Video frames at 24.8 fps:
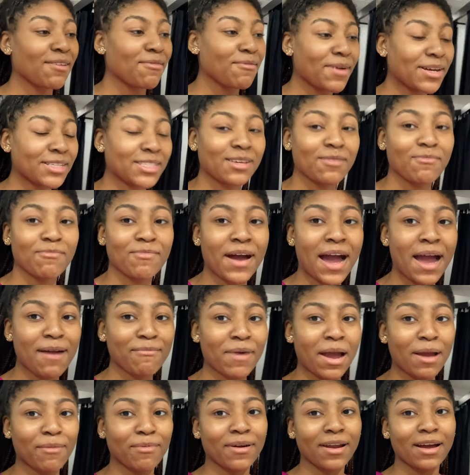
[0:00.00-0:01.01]
I'm about to buy
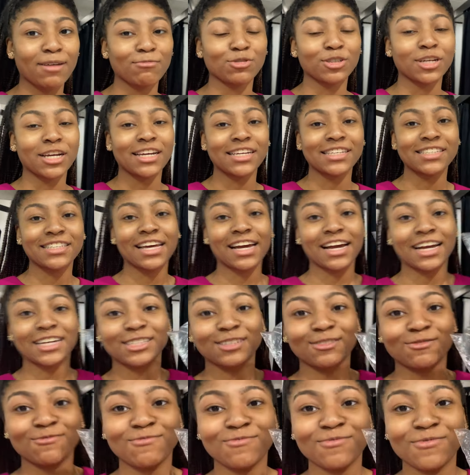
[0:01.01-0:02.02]
my prom dress. I got
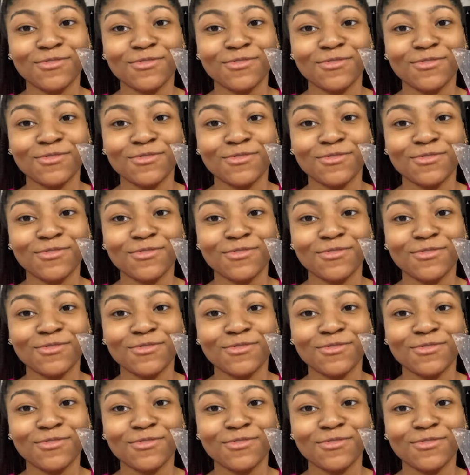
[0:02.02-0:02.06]
some